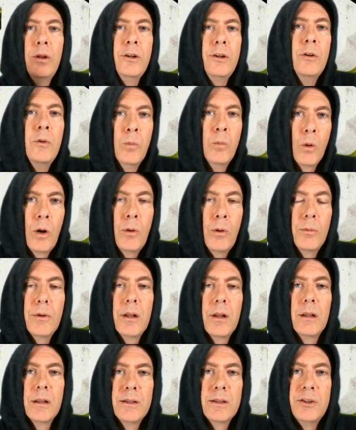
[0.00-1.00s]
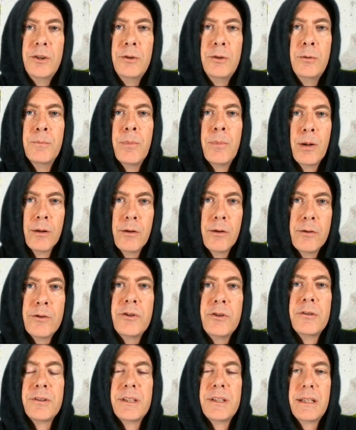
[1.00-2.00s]
Well, you won't unless you
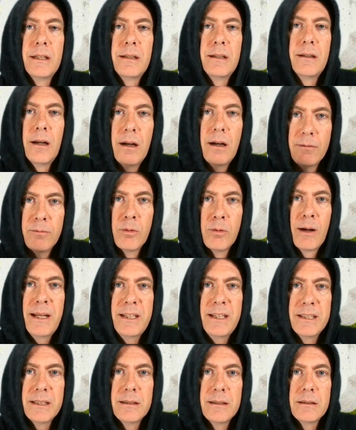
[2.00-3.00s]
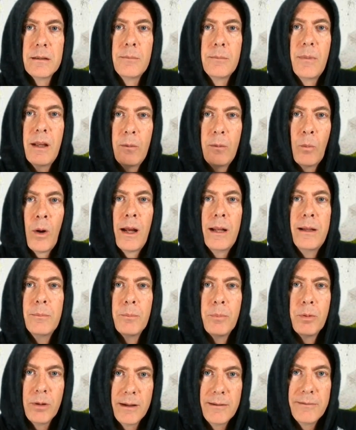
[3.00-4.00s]
purge your sin of racism and
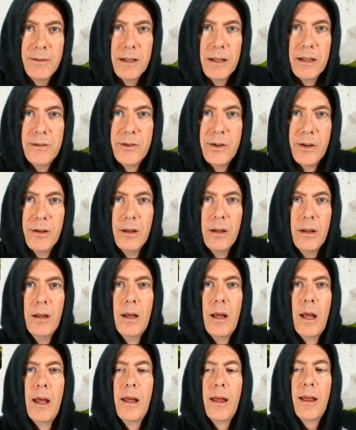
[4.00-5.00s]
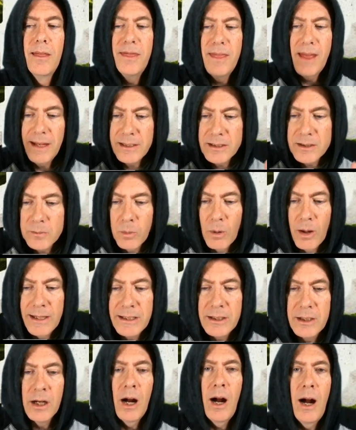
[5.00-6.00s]
white privilege. And that is
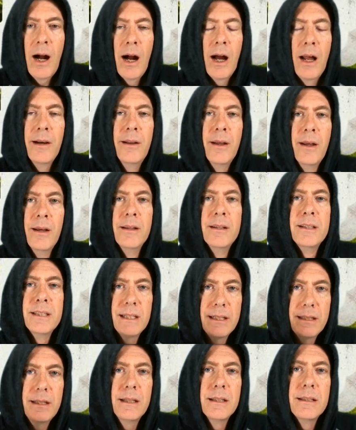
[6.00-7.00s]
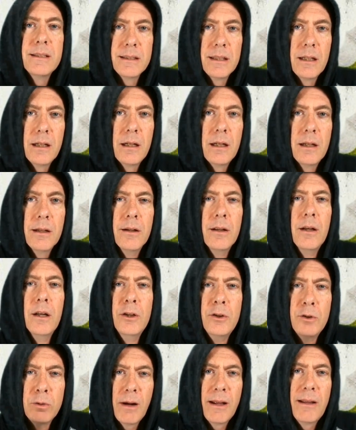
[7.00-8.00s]
why God sent his
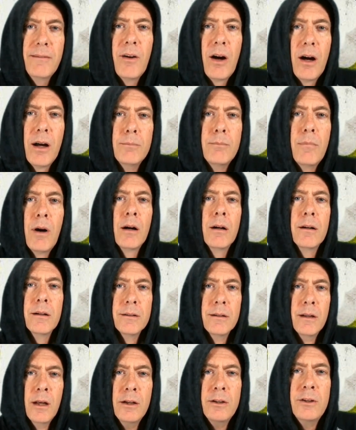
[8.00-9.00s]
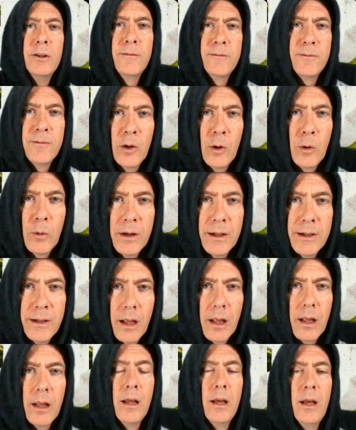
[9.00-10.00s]
son, Trayvon Martin, to
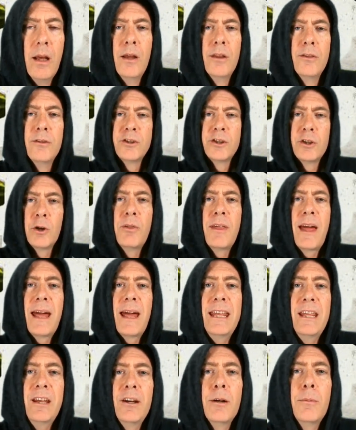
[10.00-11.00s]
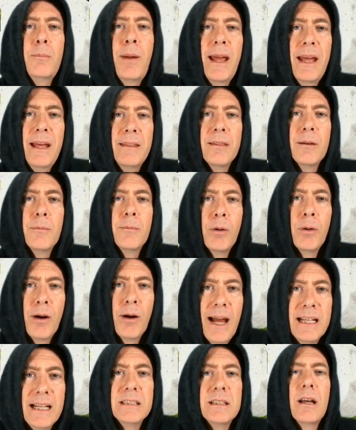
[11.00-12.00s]
Florida so that he could pay the
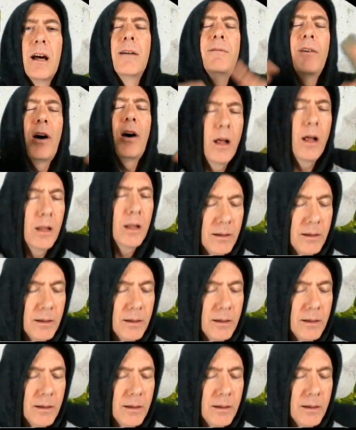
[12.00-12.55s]
price of